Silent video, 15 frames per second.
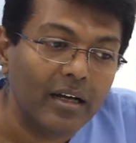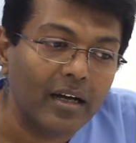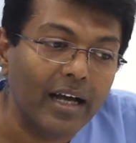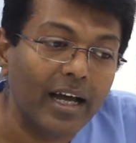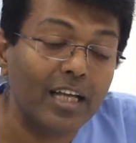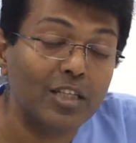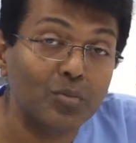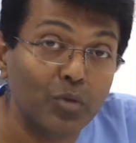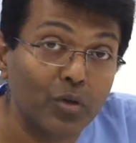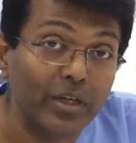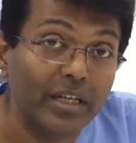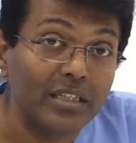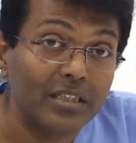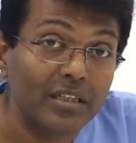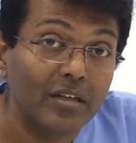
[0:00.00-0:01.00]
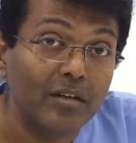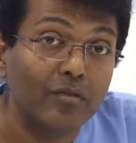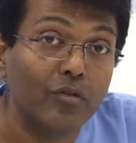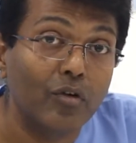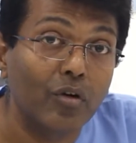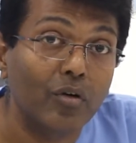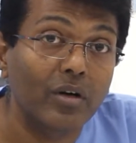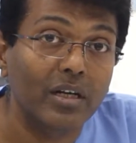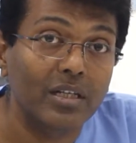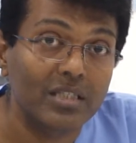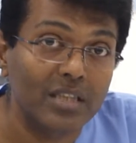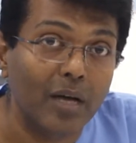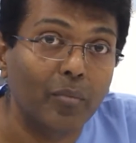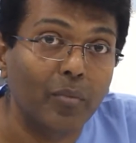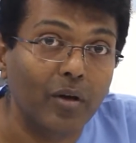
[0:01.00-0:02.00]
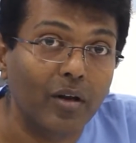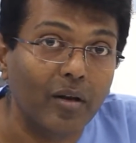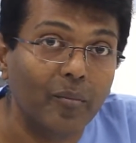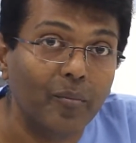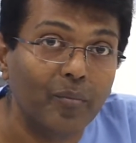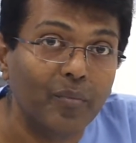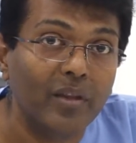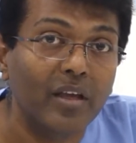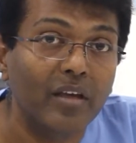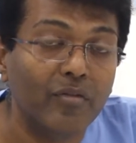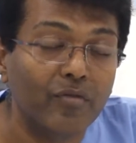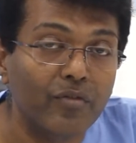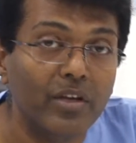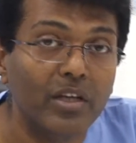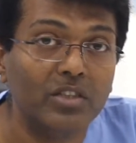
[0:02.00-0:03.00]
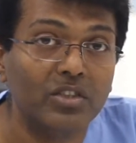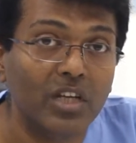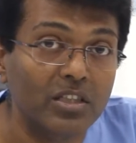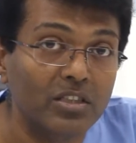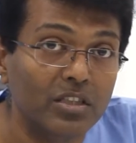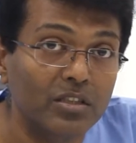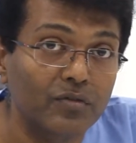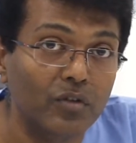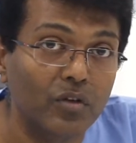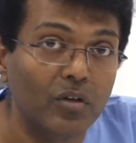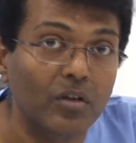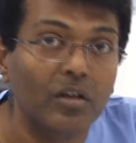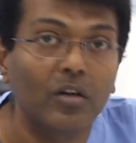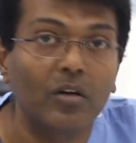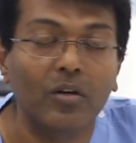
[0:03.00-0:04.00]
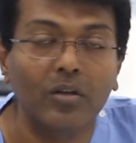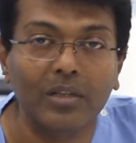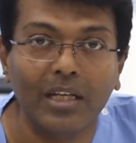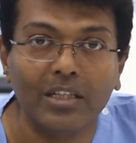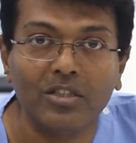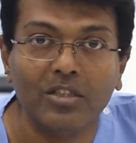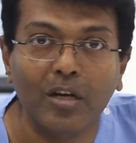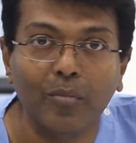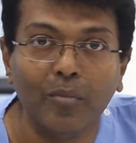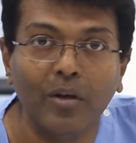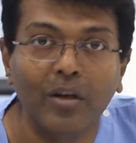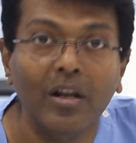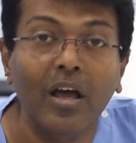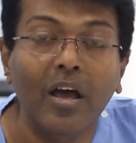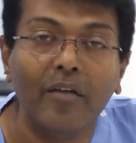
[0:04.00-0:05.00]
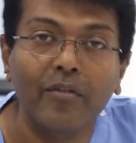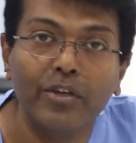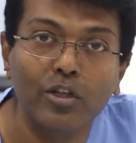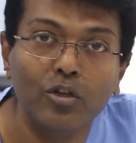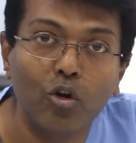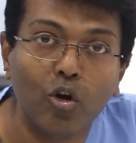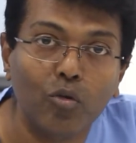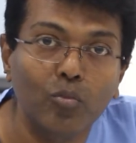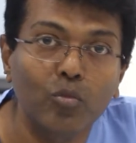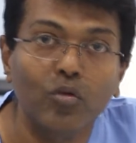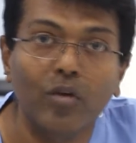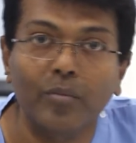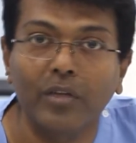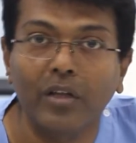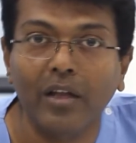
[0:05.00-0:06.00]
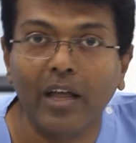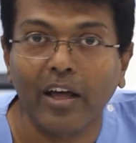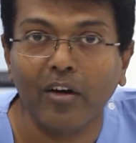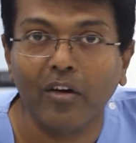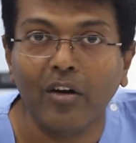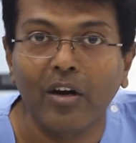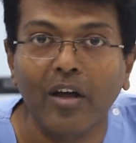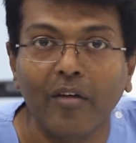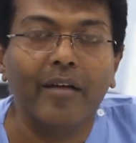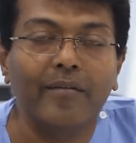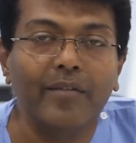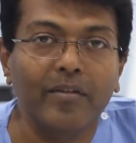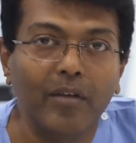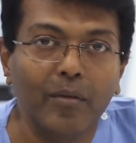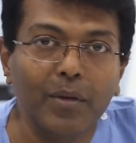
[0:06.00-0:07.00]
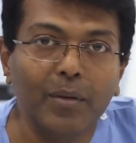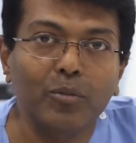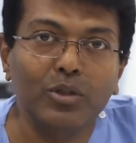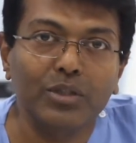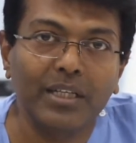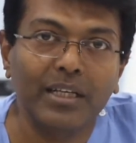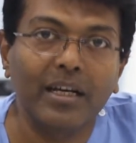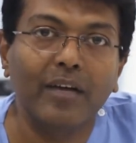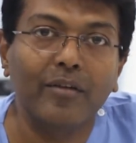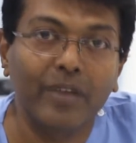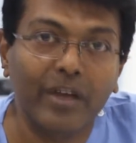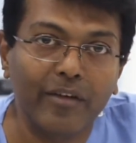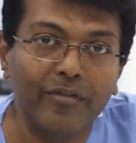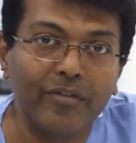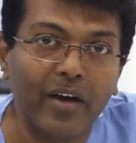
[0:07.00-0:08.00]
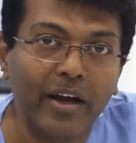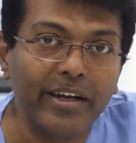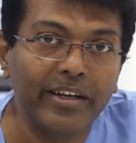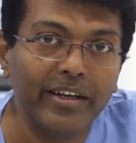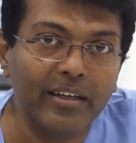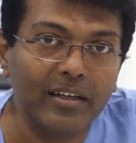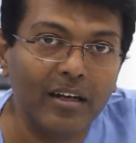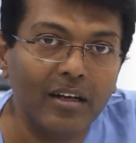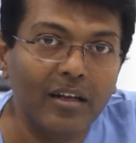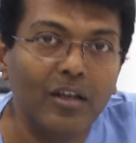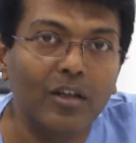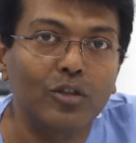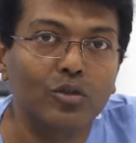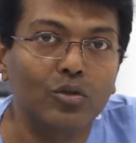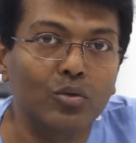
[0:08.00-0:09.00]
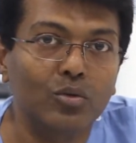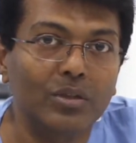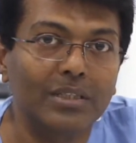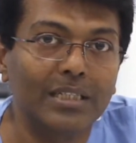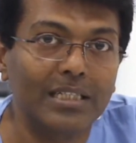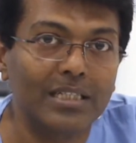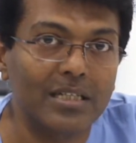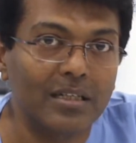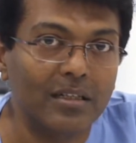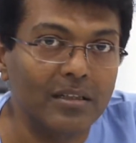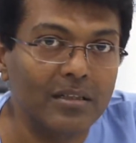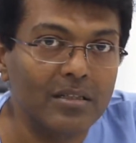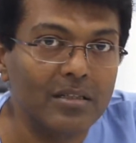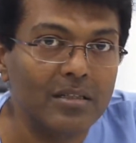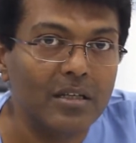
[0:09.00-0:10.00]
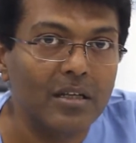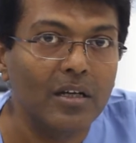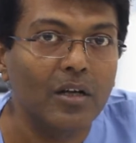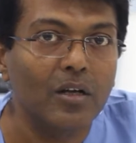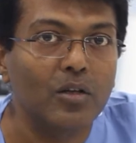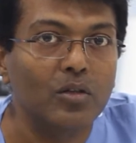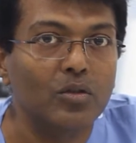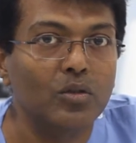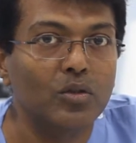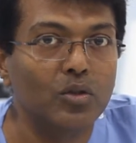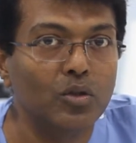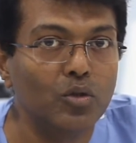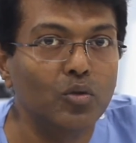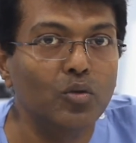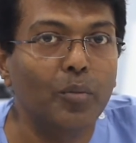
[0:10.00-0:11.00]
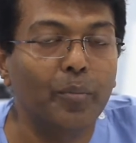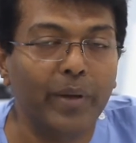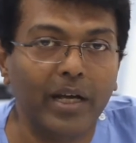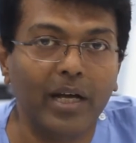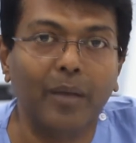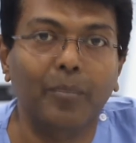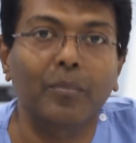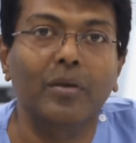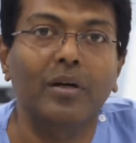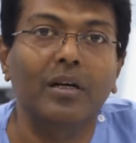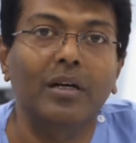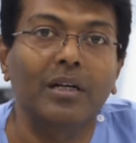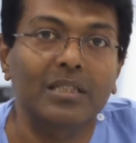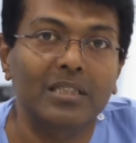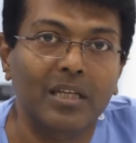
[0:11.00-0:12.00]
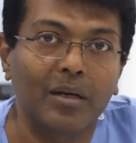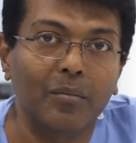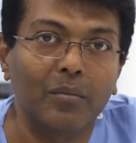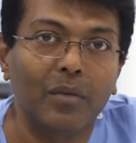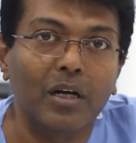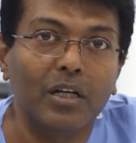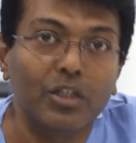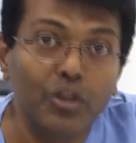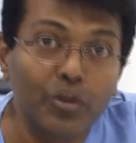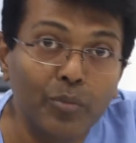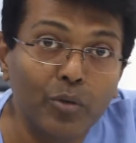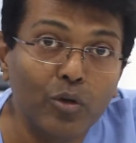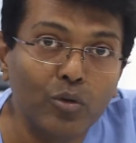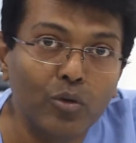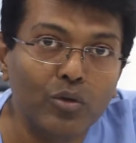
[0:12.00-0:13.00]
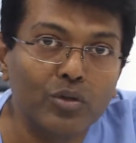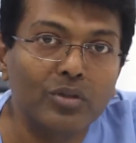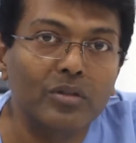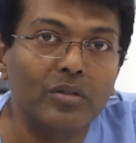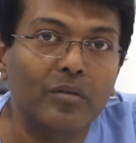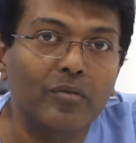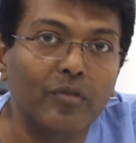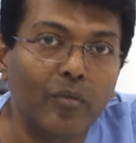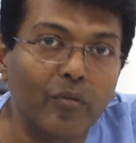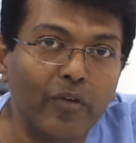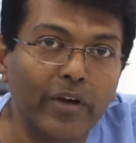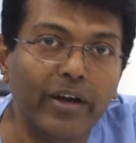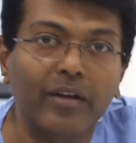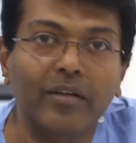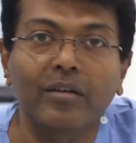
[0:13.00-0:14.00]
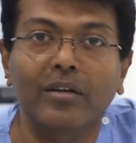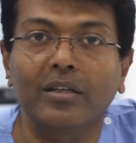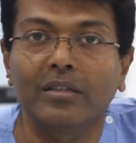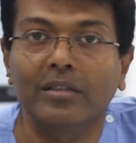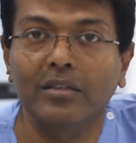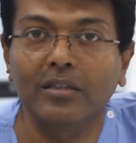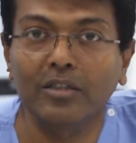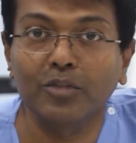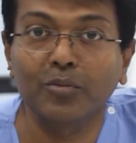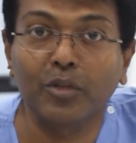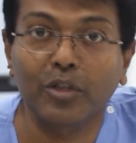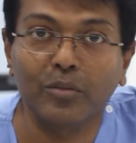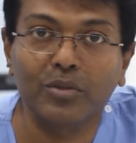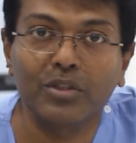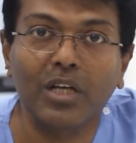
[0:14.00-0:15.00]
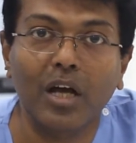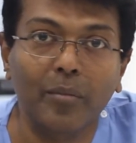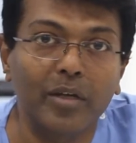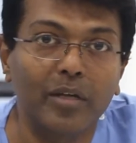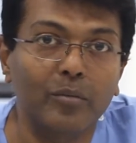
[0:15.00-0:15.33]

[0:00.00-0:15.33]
aspirate for a sample. If we are successful on that sample, we do not move up the ladder. We will be putting a very fine needle through the testicles to pick up some tubules from where the sperms are being